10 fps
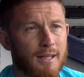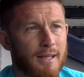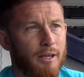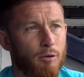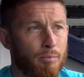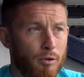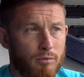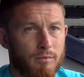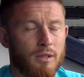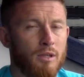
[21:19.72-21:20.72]
help out
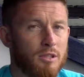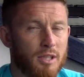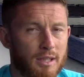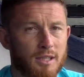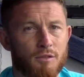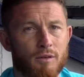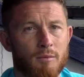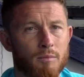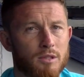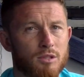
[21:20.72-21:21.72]
on our side of his
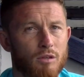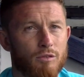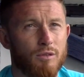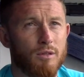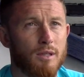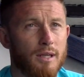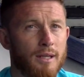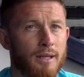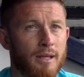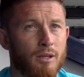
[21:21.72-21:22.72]
family and stuff,
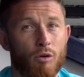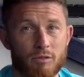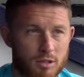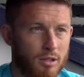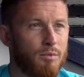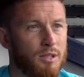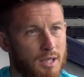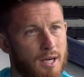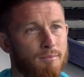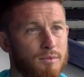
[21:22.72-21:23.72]
and obviously what's
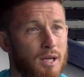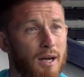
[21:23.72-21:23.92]
happened,